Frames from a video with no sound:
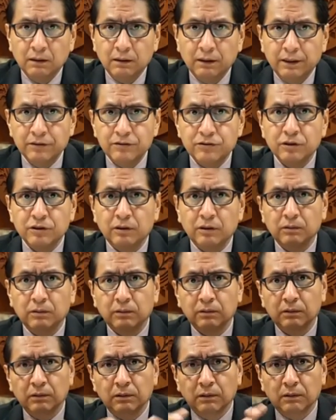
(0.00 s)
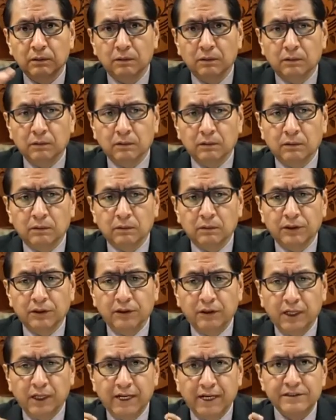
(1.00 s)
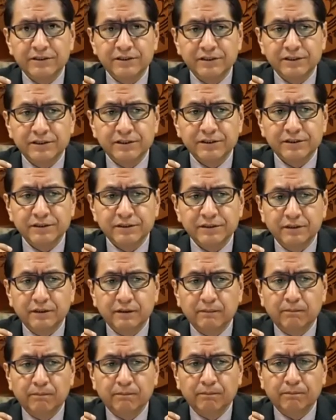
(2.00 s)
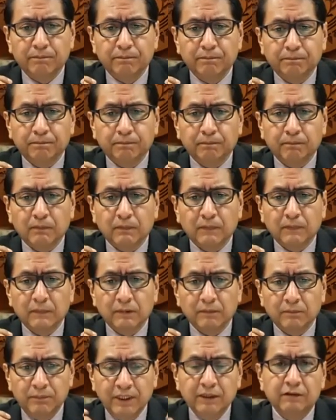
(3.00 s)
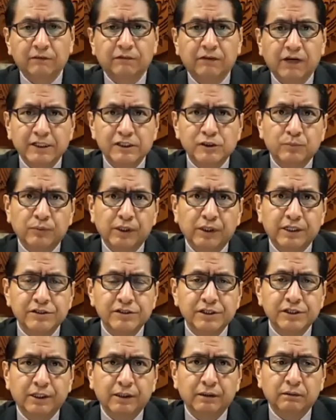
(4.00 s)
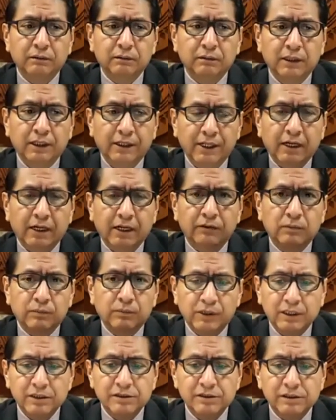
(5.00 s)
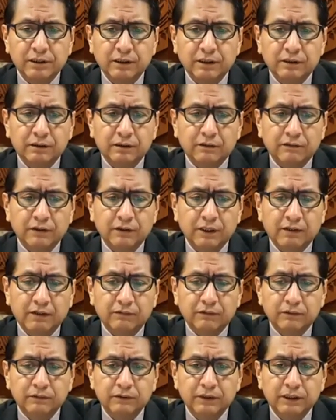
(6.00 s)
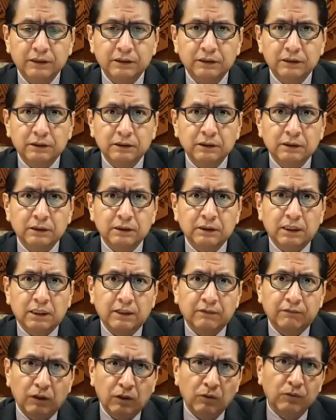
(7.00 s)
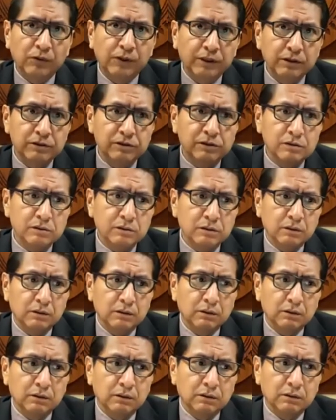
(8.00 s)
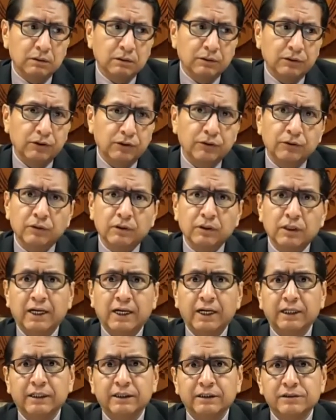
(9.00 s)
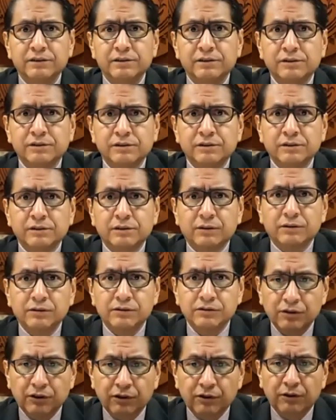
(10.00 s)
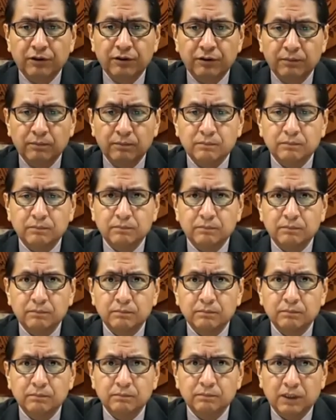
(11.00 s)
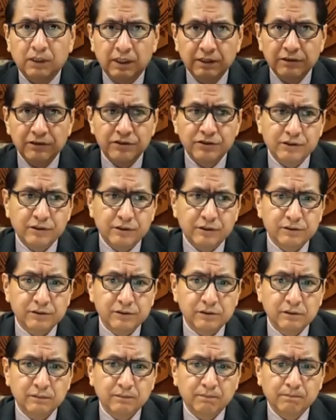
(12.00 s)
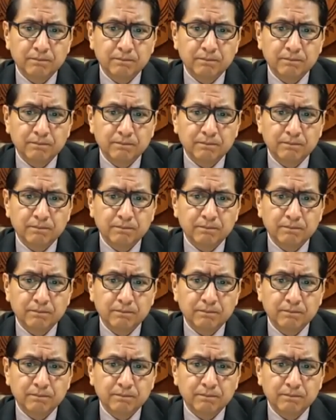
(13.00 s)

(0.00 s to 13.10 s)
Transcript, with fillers: And so, you know, as being the vice president and now the president of the Navajo Nation, I've always utilized the term monsters.